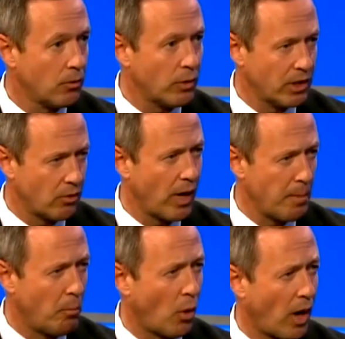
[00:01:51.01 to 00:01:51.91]
we can
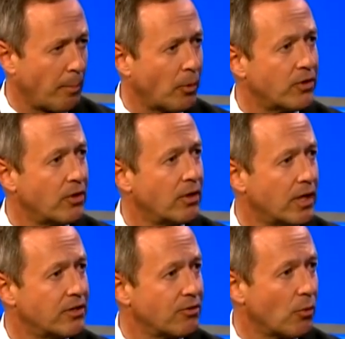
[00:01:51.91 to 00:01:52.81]
create more
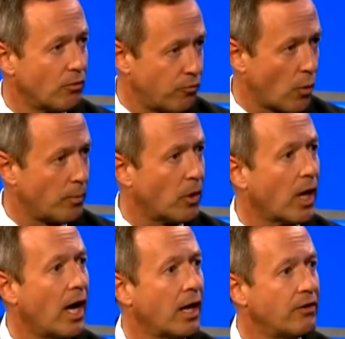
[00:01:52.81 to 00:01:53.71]
opportunities through affordable
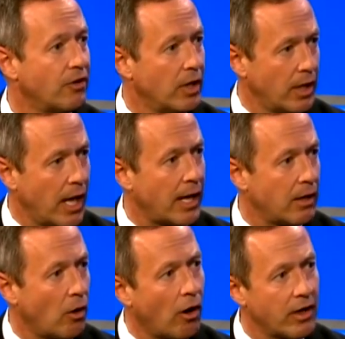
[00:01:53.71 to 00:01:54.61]
college
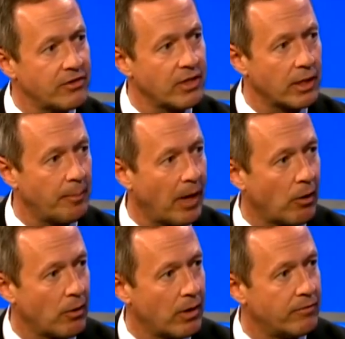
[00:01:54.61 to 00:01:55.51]
and harnessing the
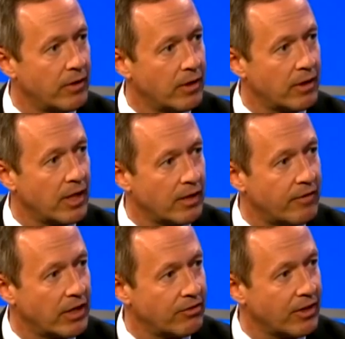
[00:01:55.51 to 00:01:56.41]
power of the
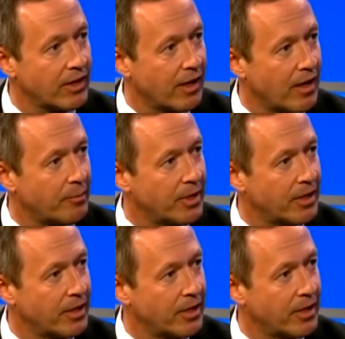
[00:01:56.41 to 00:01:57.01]
innovation economy.